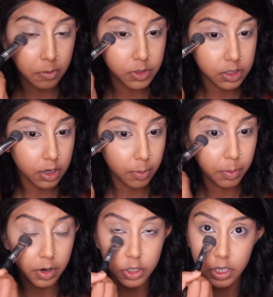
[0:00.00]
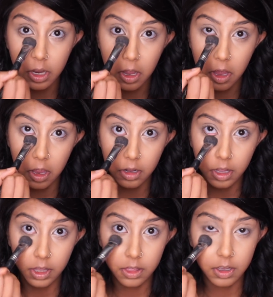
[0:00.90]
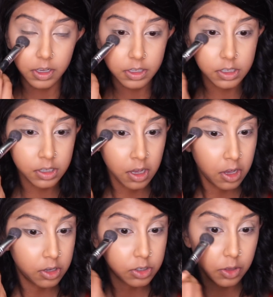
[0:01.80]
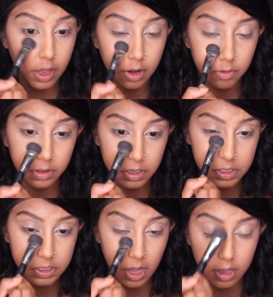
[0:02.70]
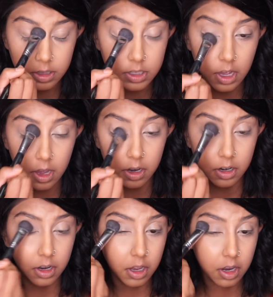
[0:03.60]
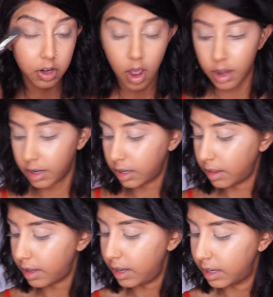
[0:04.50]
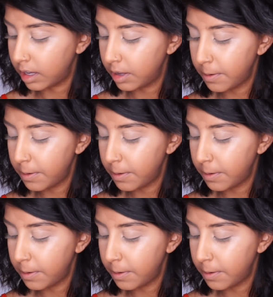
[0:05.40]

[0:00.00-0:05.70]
And I'm just gonna push it in like this so that it really sets, and not gonna like